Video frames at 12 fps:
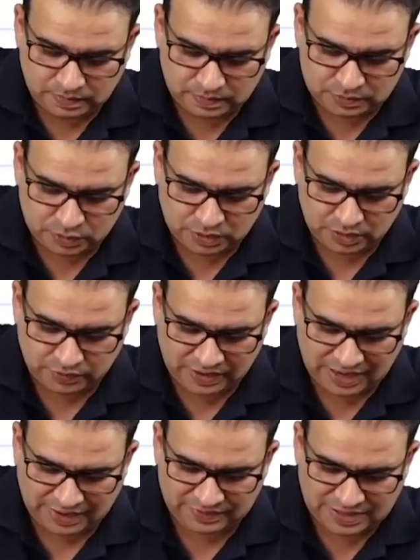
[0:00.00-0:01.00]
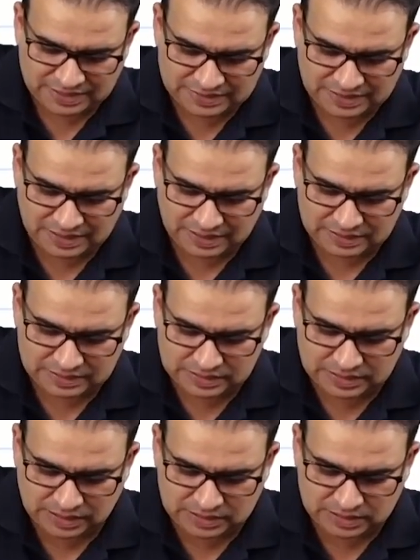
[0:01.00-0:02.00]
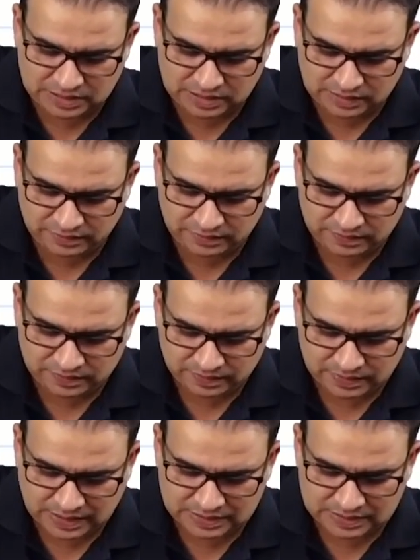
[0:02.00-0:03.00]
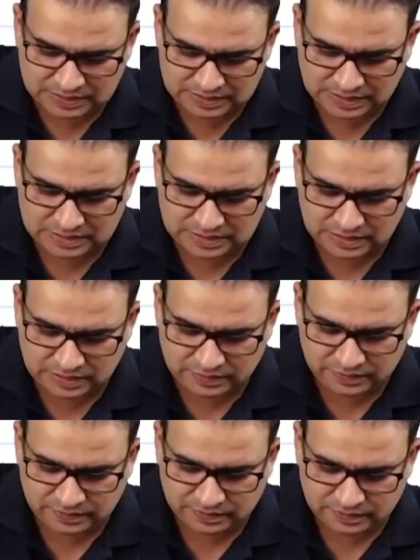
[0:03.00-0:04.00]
So here we have, that is the sixth nerve, that is the sixth nerve,